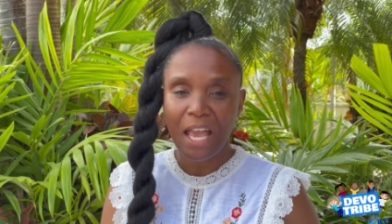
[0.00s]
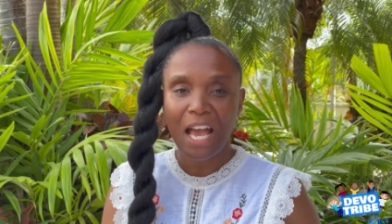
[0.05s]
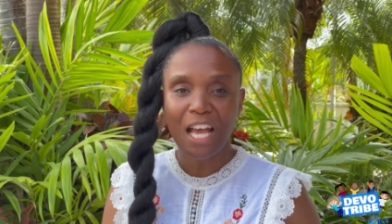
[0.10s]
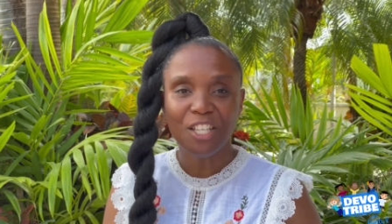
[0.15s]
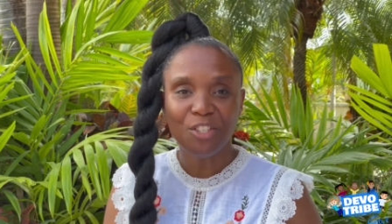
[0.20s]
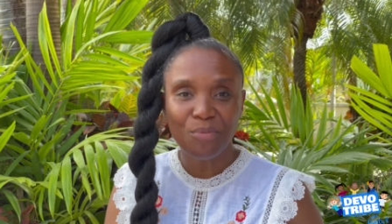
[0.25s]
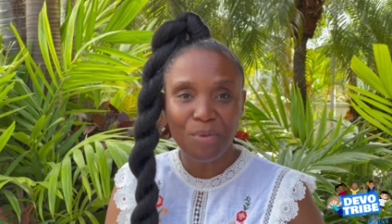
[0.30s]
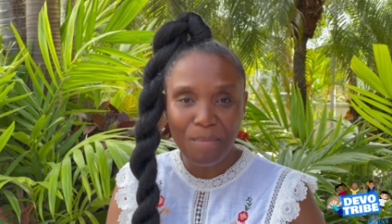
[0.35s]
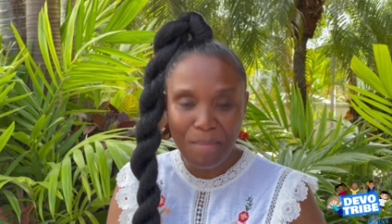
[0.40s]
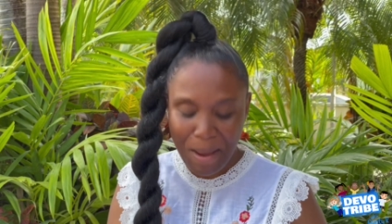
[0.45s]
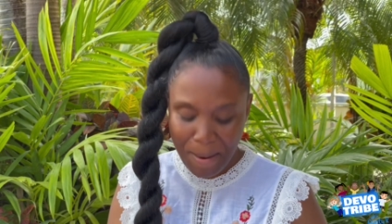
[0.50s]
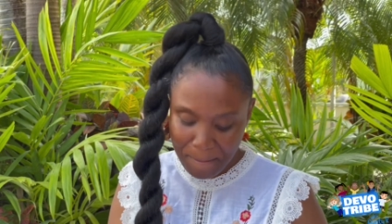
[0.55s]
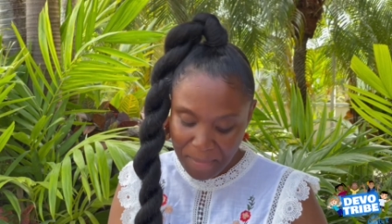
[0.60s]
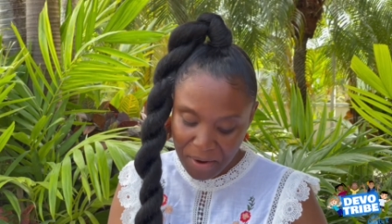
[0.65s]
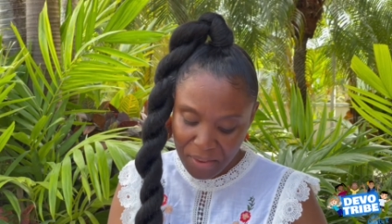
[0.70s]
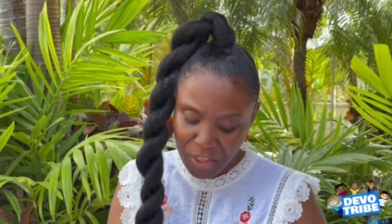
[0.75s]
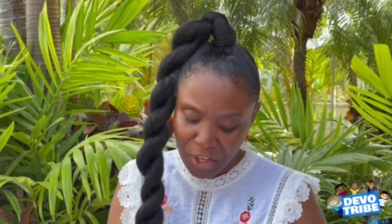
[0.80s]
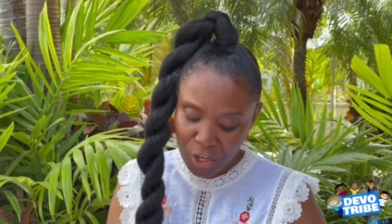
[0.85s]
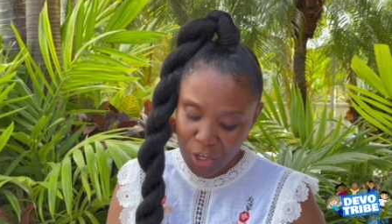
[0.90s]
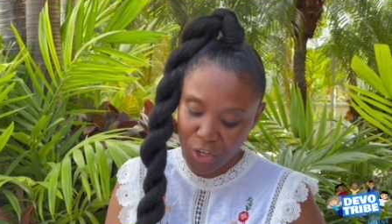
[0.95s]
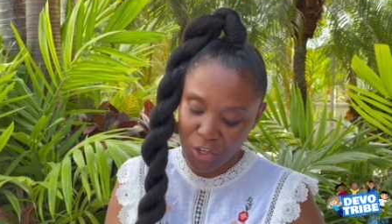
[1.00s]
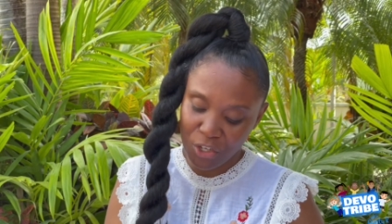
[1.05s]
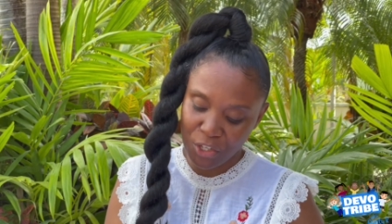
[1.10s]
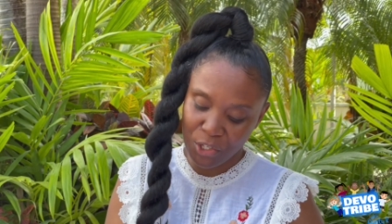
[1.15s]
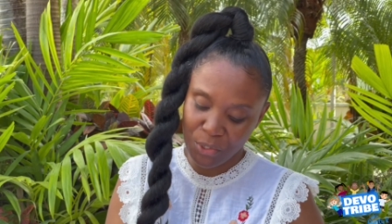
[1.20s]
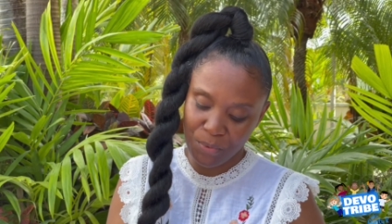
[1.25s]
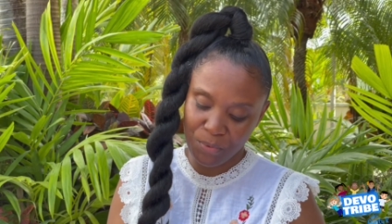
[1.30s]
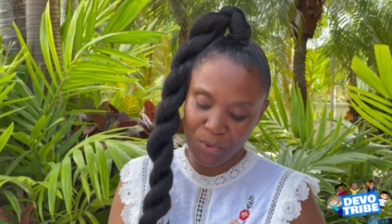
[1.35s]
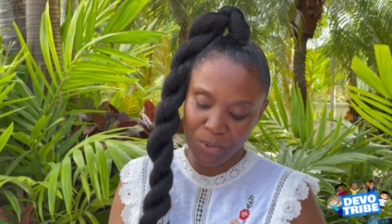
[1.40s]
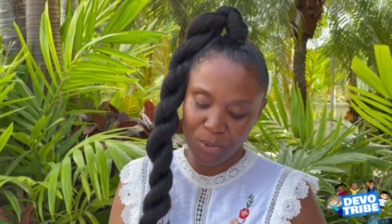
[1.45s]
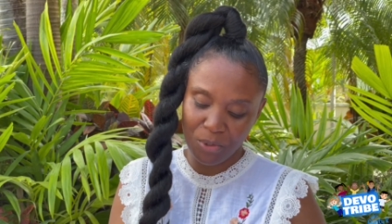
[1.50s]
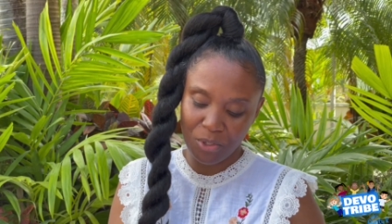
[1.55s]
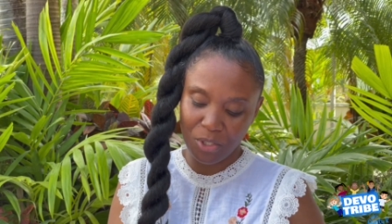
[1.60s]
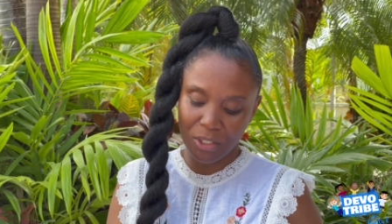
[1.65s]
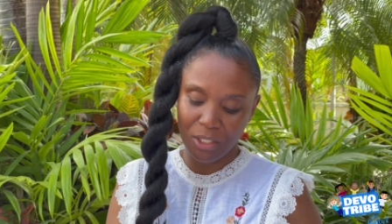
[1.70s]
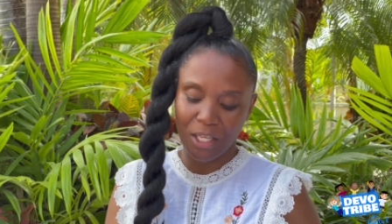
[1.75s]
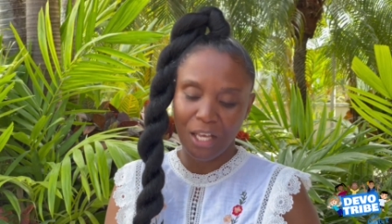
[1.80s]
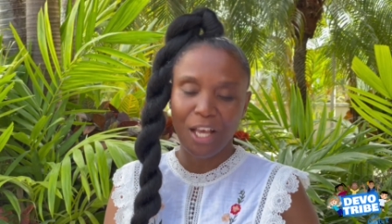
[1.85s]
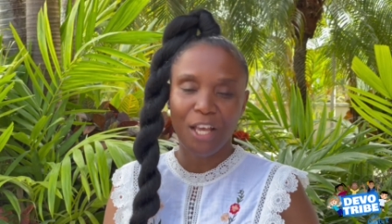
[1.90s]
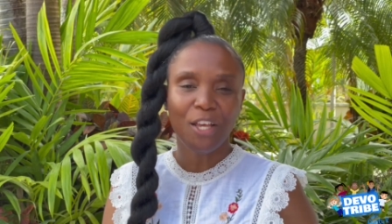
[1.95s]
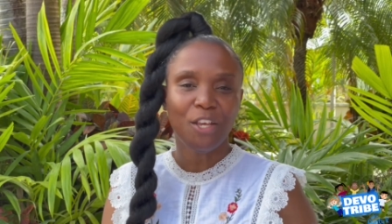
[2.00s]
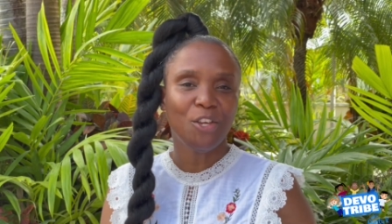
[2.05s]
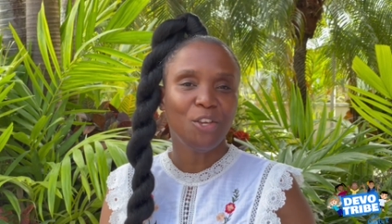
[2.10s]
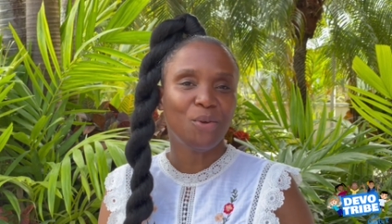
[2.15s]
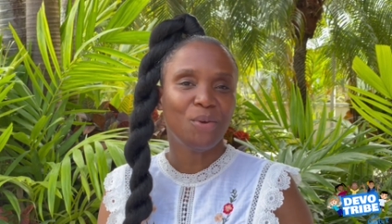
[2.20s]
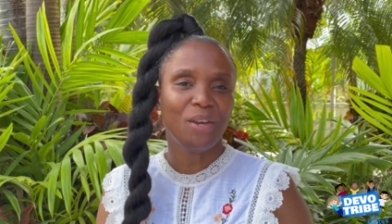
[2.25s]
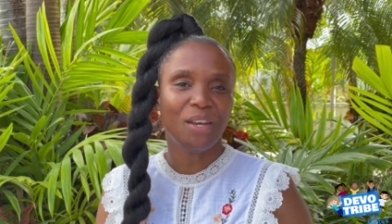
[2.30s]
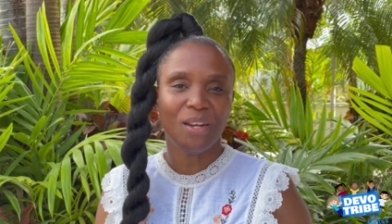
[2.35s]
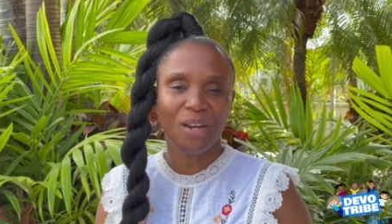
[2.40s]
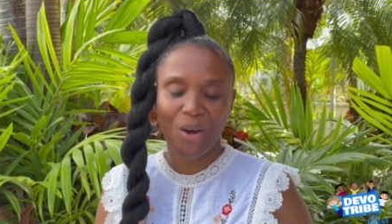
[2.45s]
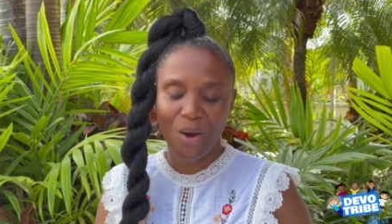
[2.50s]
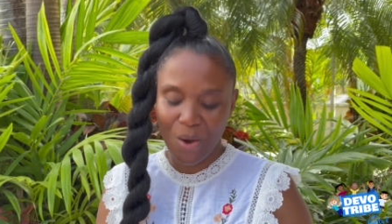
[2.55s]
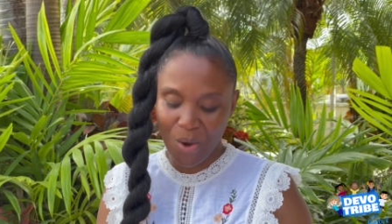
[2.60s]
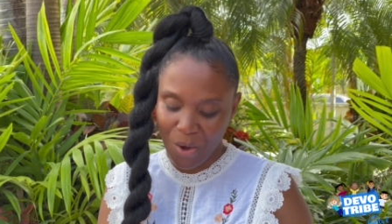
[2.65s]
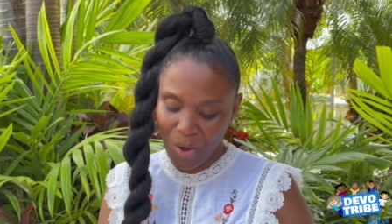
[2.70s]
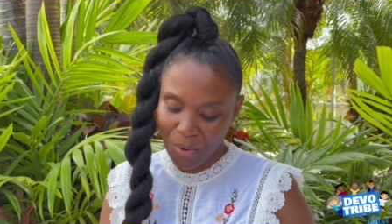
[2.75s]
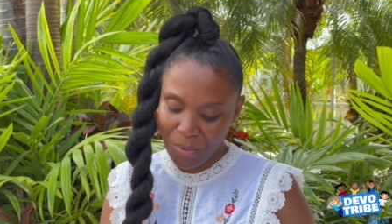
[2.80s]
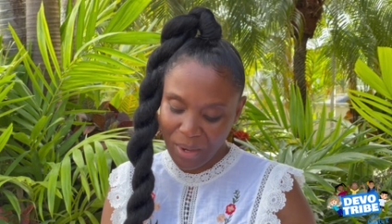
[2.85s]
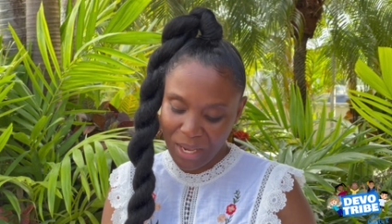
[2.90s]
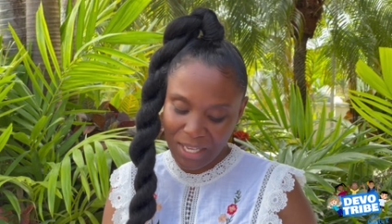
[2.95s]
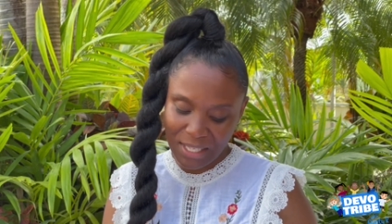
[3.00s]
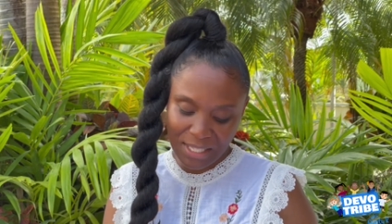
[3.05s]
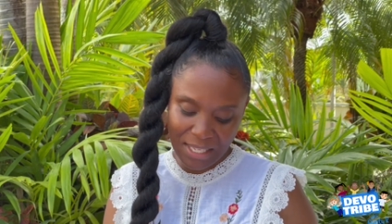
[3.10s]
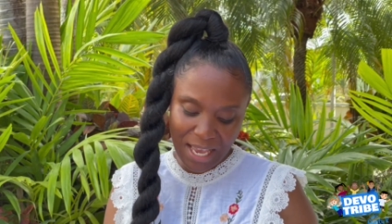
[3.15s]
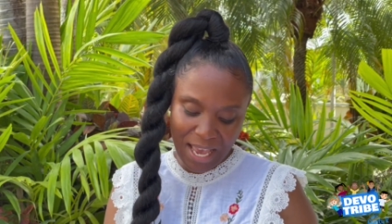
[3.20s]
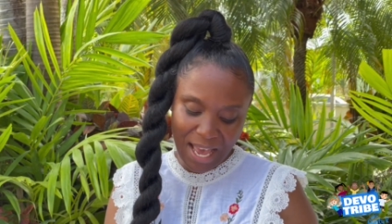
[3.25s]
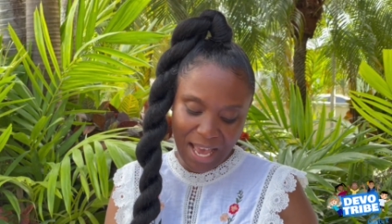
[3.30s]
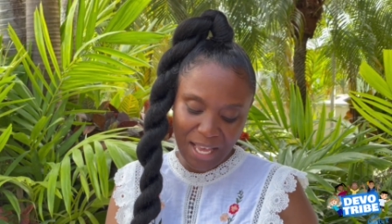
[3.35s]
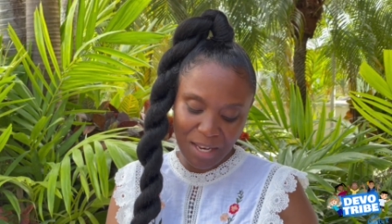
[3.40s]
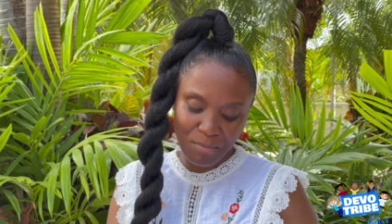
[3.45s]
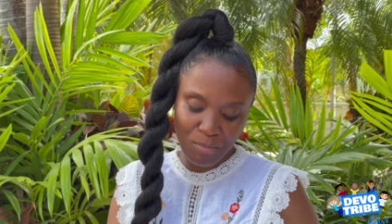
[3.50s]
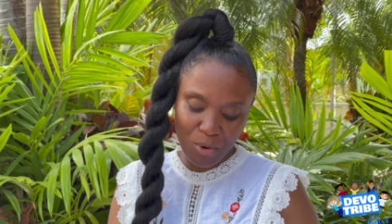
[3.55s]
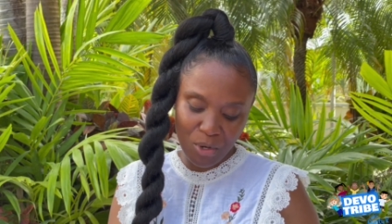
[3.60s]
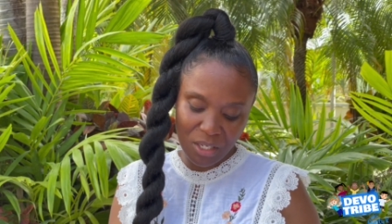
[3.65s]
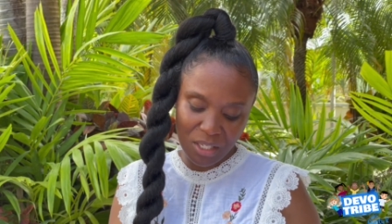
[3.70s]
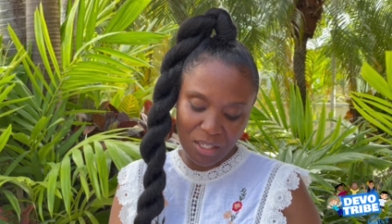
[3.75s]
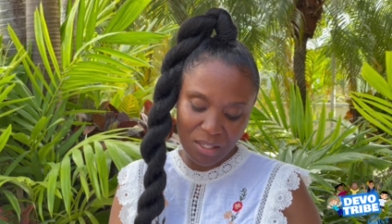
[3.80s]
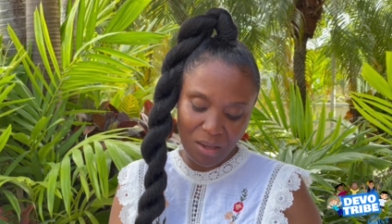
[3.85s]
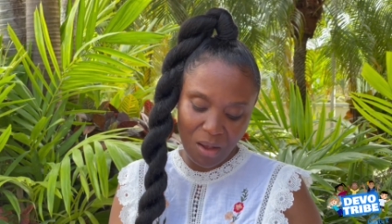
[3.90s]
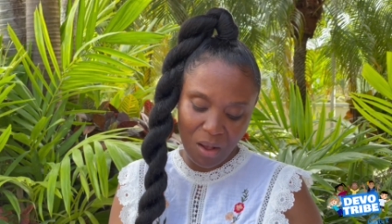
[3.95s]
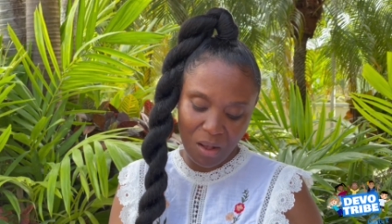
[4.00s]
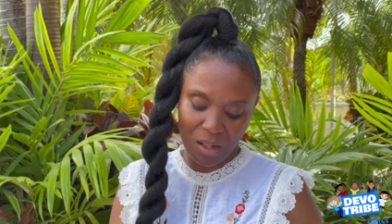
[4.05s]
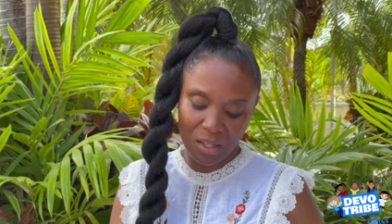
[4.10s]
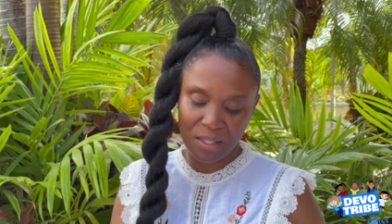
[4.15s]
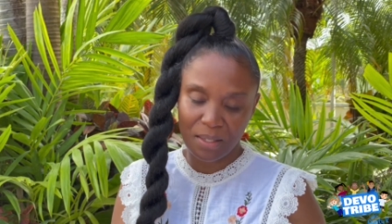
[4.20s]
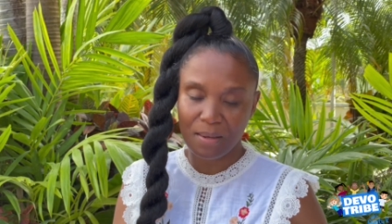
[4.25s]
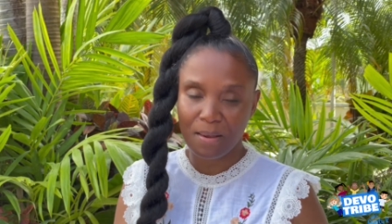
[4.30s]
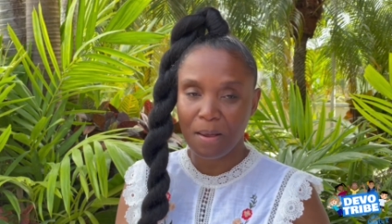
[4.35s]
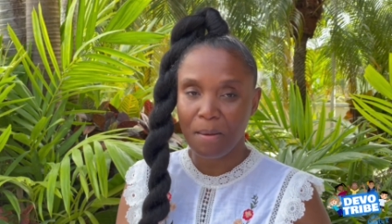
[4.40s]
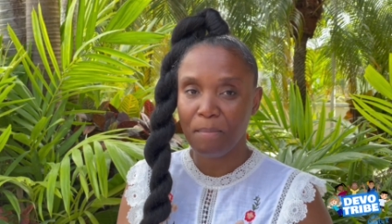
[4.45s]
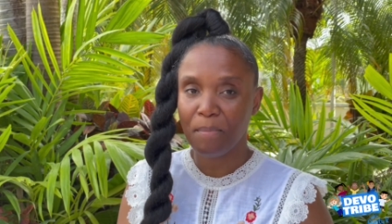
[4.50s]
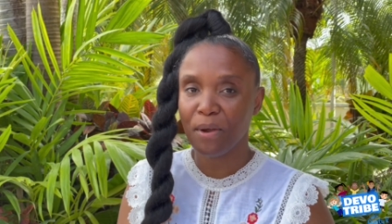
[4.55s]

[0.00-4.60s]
And remember the cook's rule you can always add more salt,